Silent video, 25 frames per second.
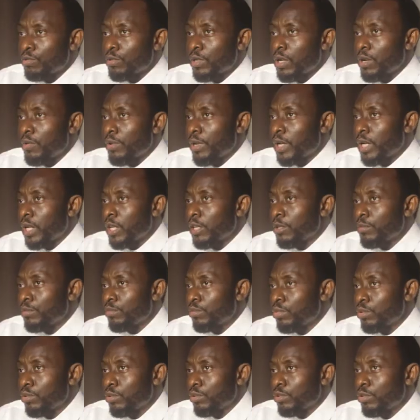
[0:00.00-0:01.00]
where we can
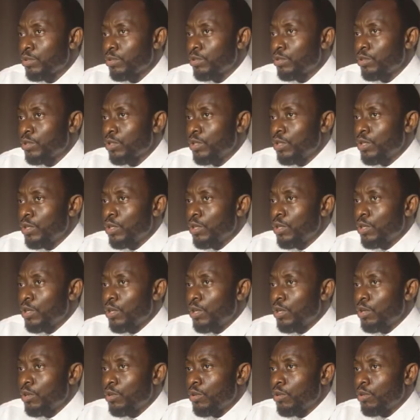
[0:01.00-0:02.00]
push.
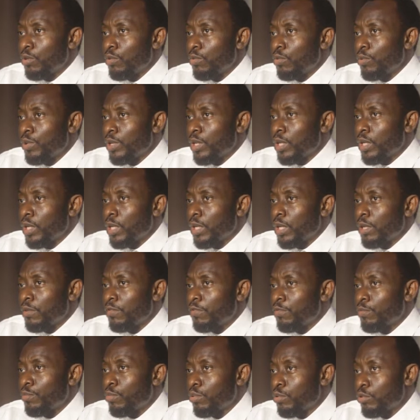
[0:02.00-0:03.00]
We've
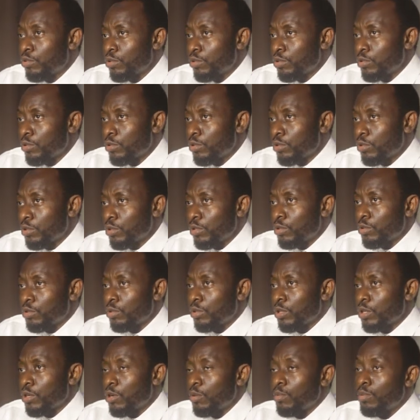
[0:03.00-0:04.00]
pushed,
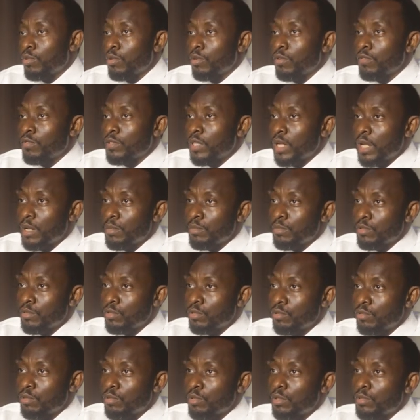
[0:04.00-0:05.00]
a couple of times
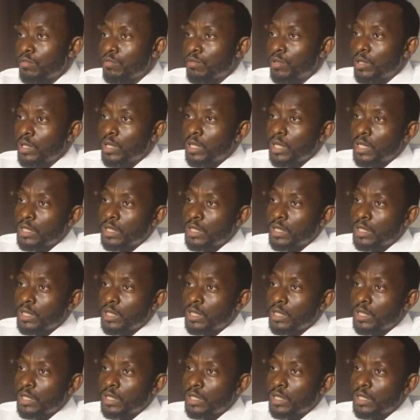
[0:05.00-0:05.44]
through different